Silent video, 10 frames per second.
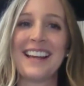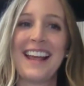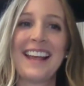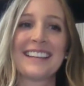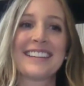
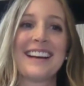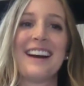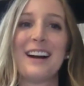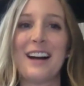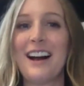And
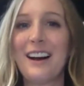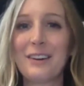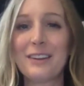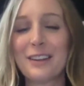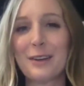
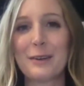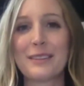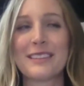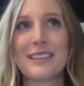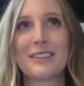I'll
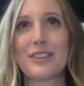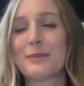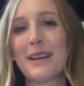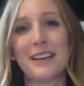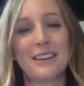close just
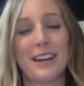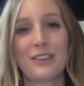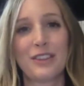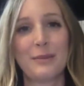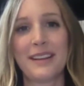my
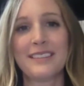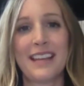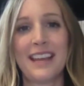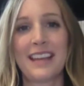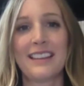introduction by
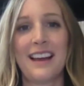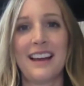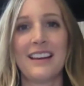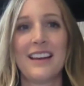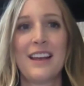saying that,
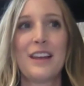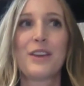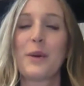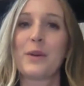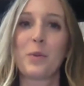
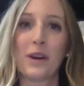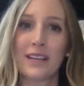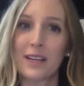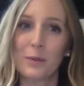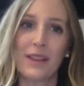in
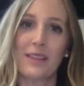working with the